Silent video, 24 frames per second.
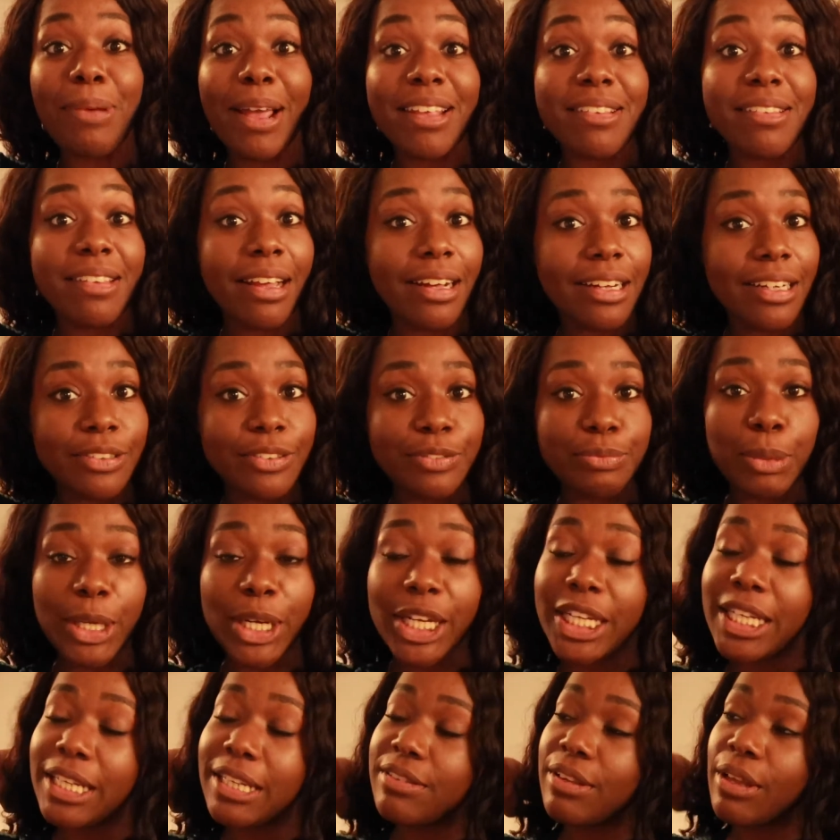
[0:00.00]
myself
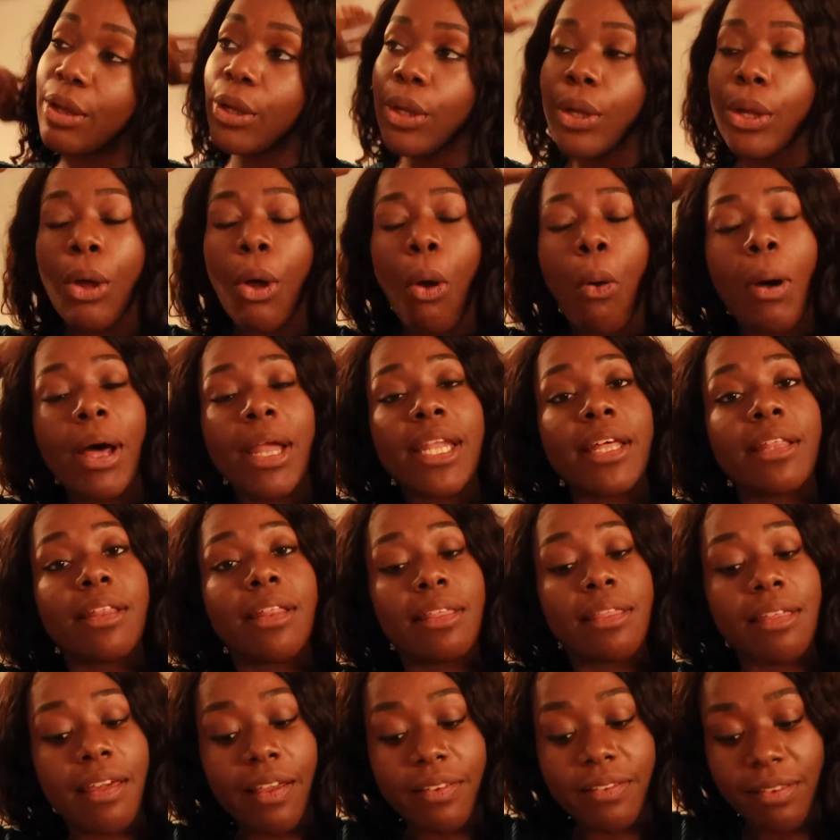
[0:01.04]
because one of
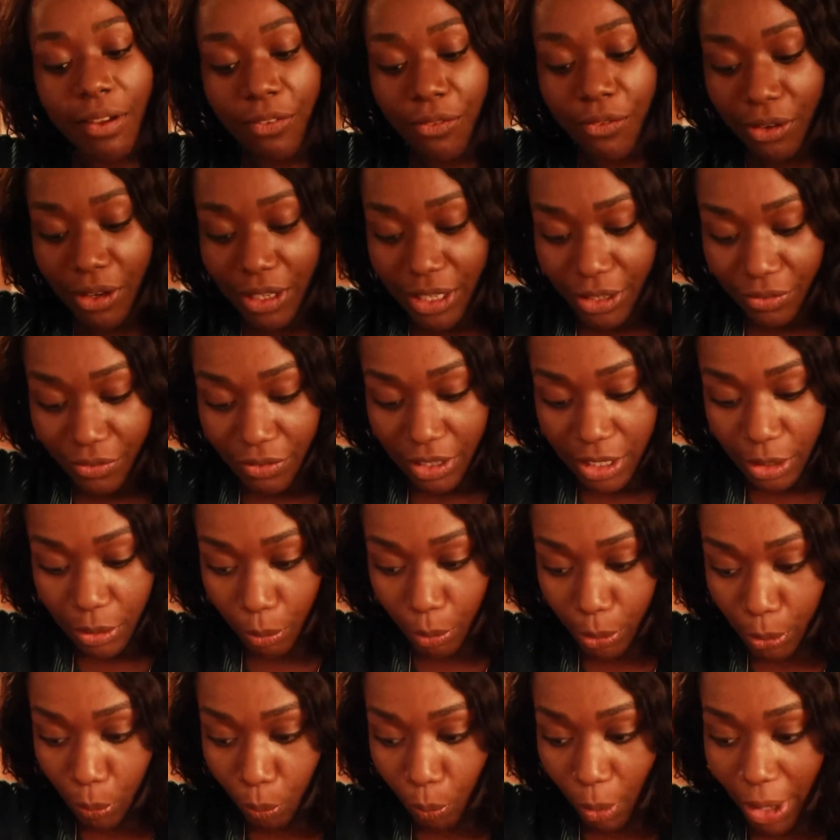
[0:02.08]
the things I really, really
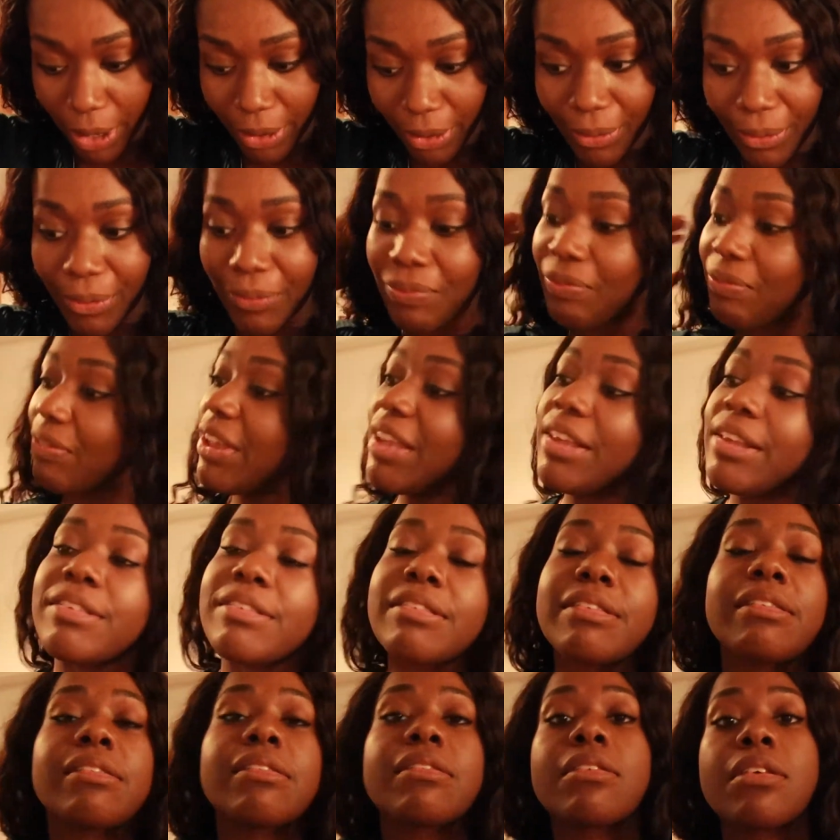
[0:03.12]
want to work on
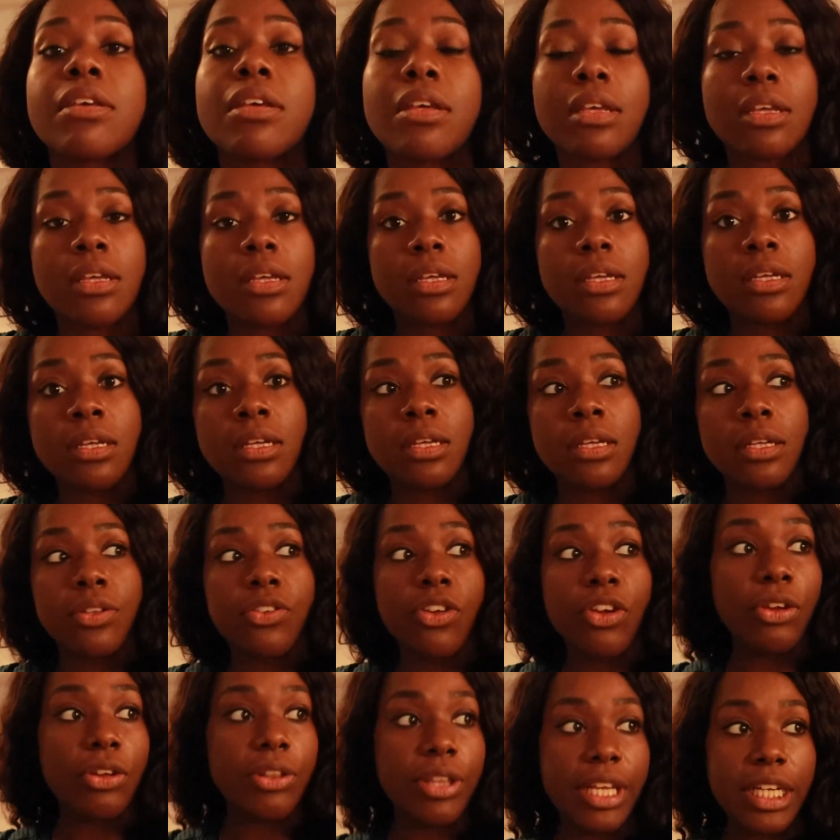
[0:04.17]
this
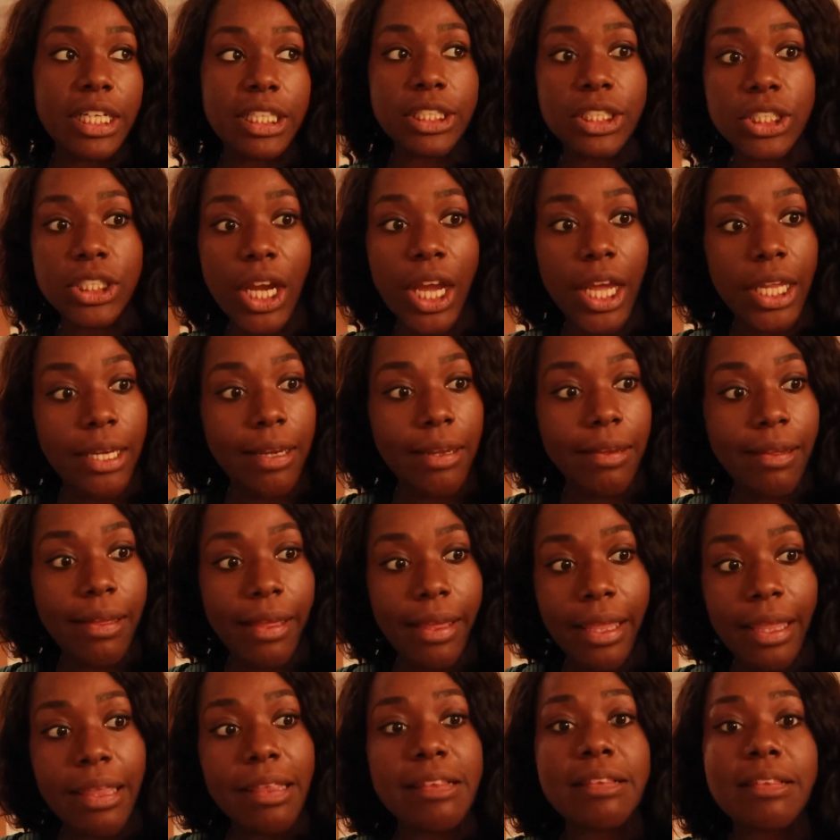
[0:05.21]
during this
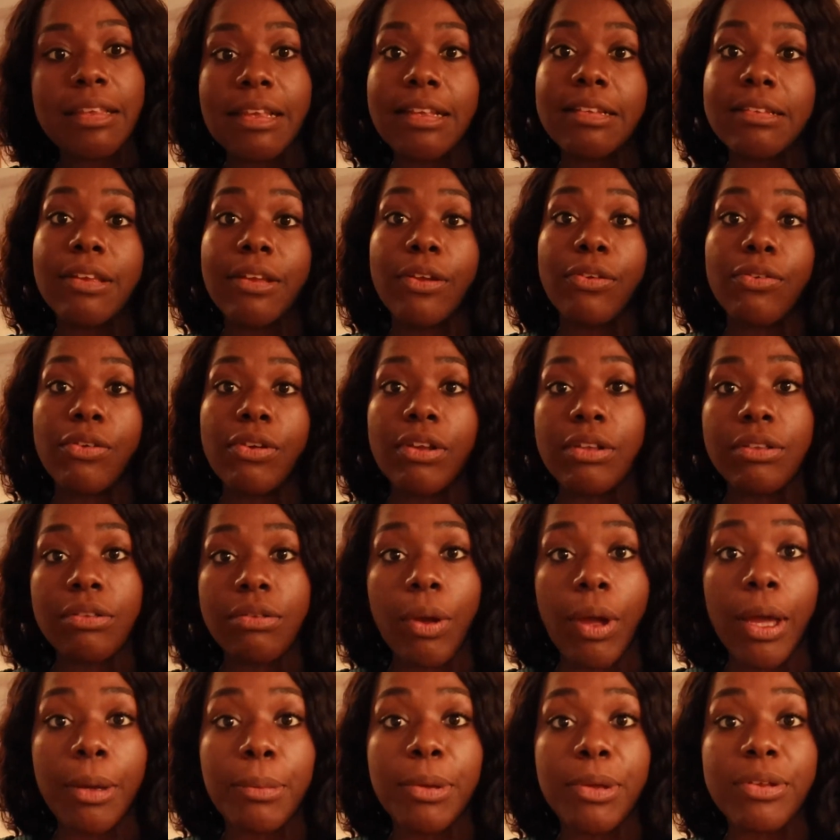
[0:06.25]
journey is eating 3
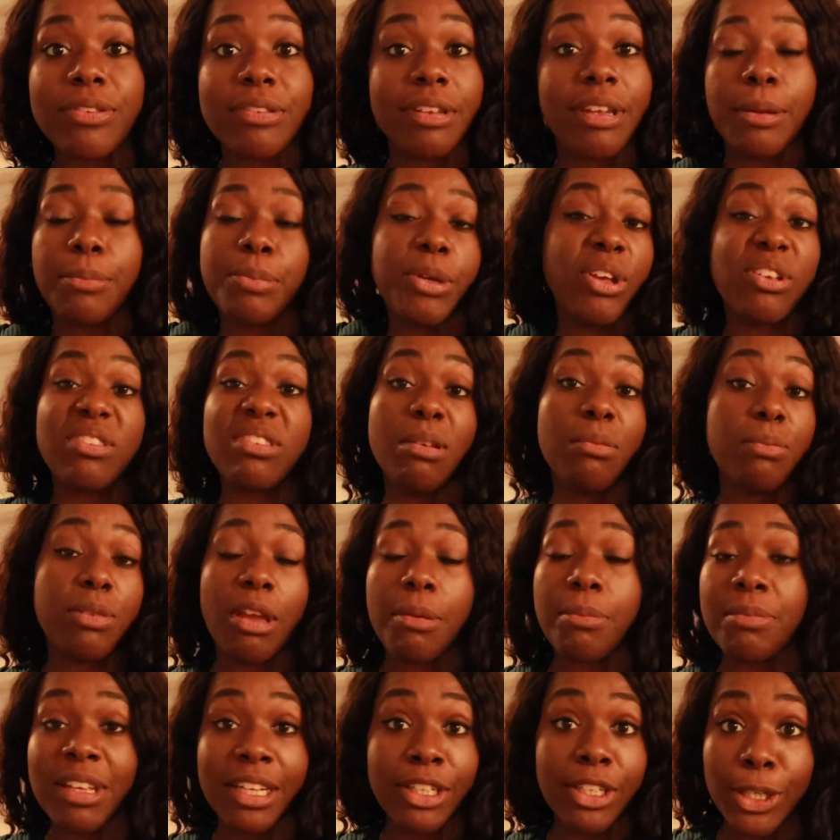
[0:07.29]
square meals a day, because
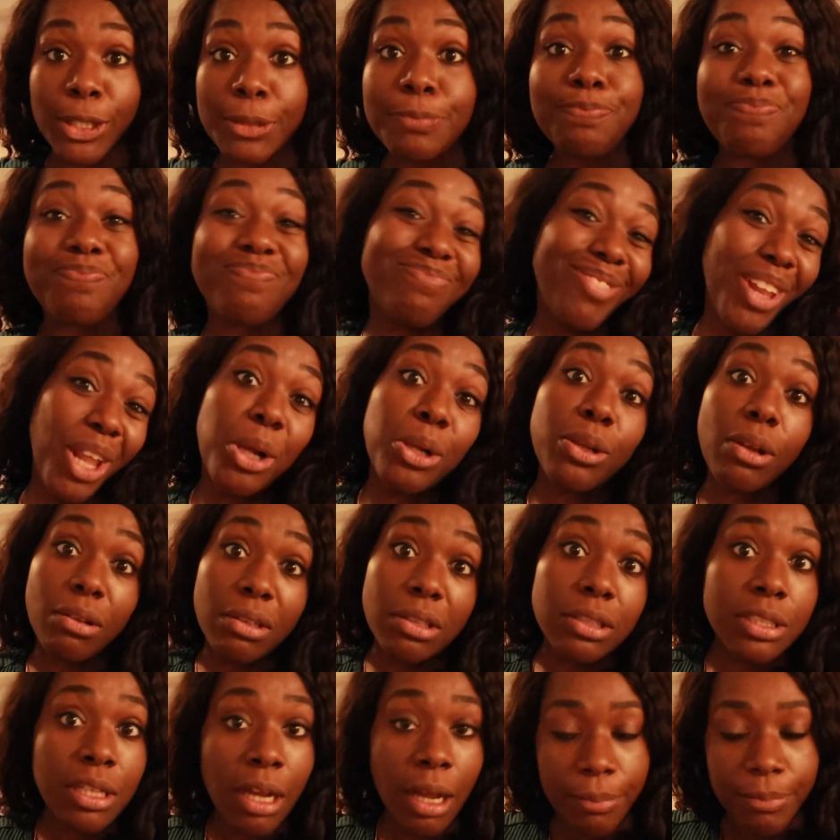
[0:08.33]
sometimes I don't, a lot
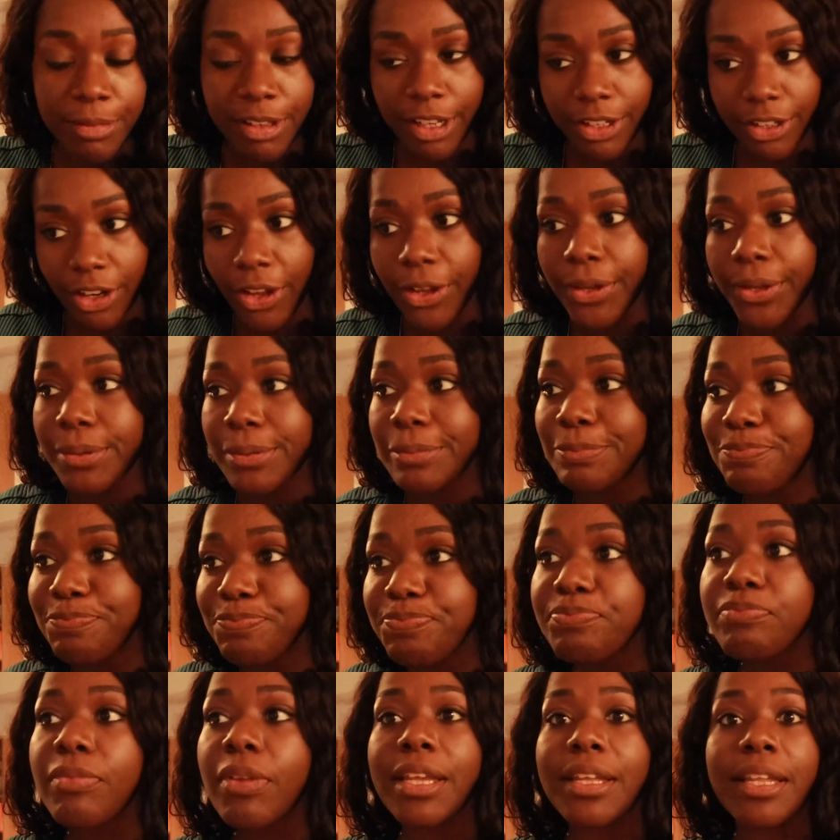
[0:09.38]
of the times I
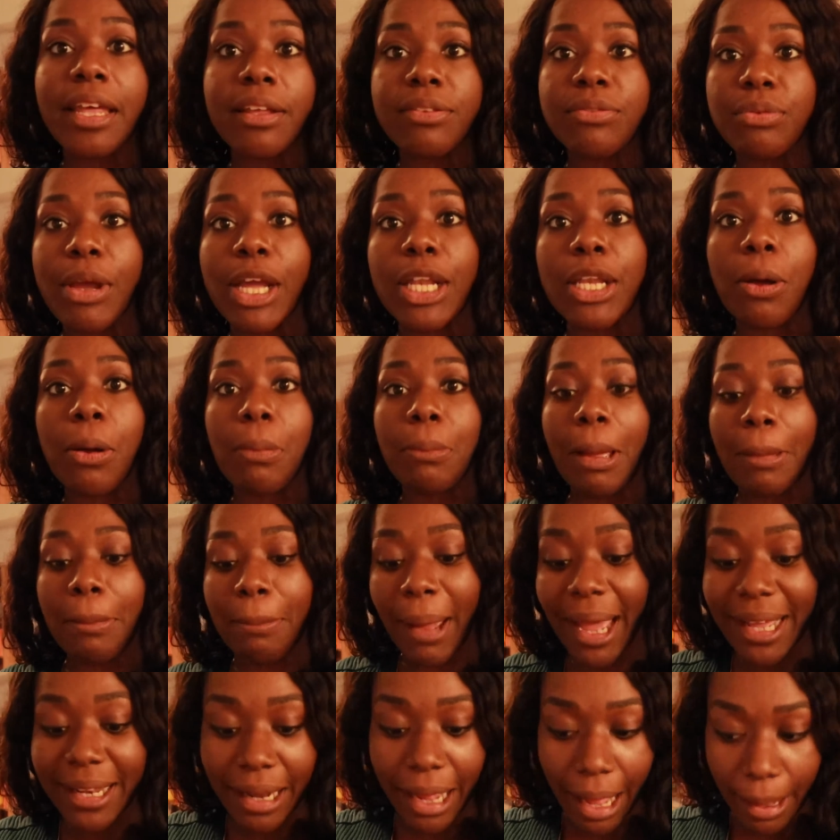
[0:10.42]
don't, and that's where a lot of my
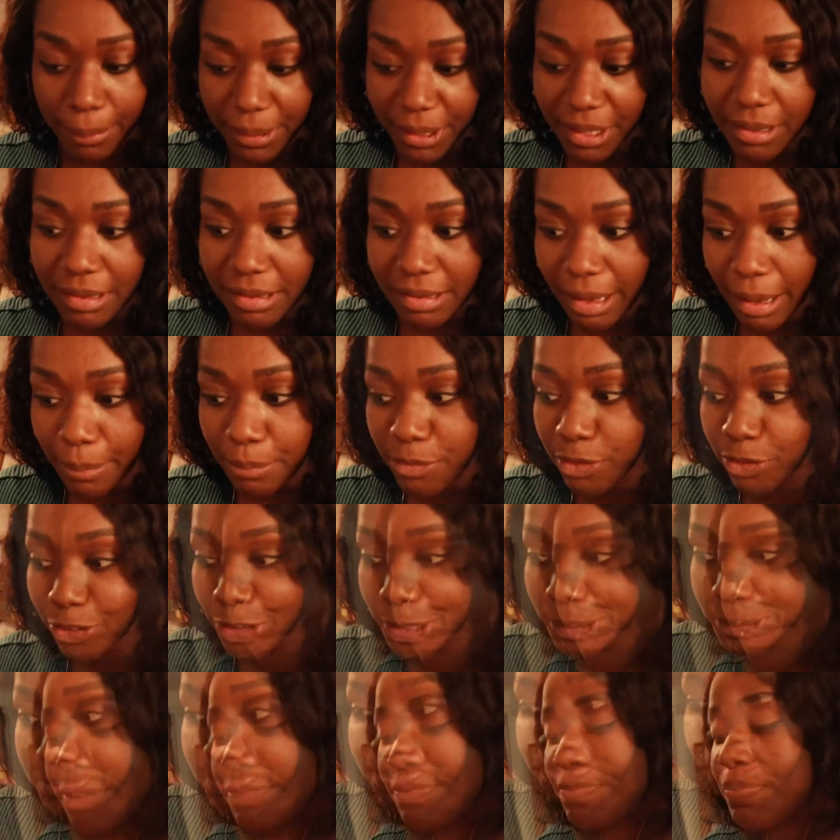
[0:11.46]
bad habits stem
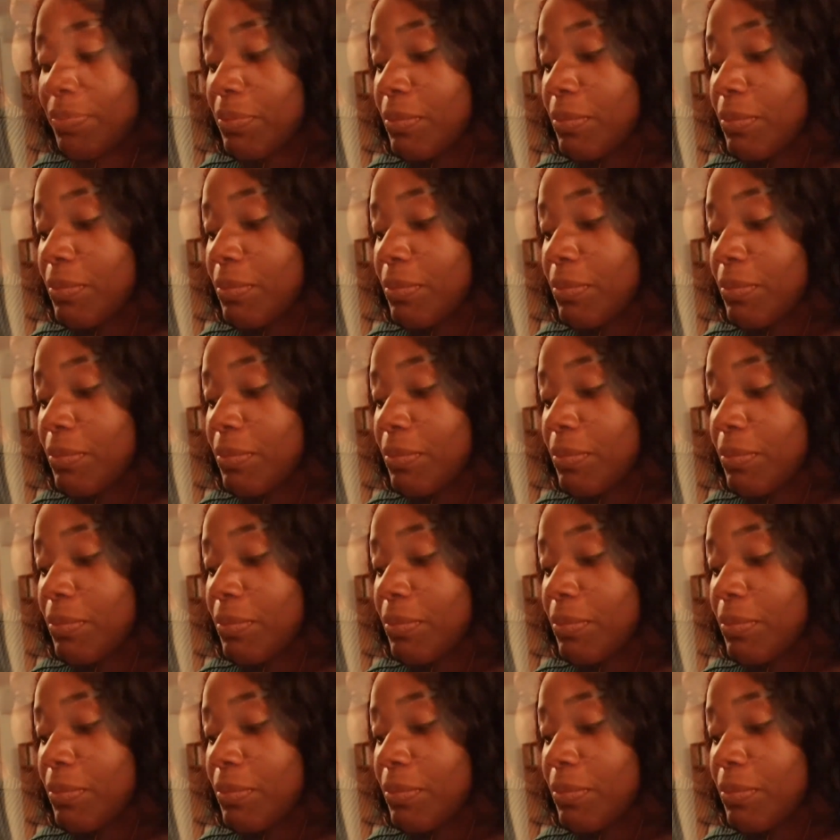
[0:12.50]
from.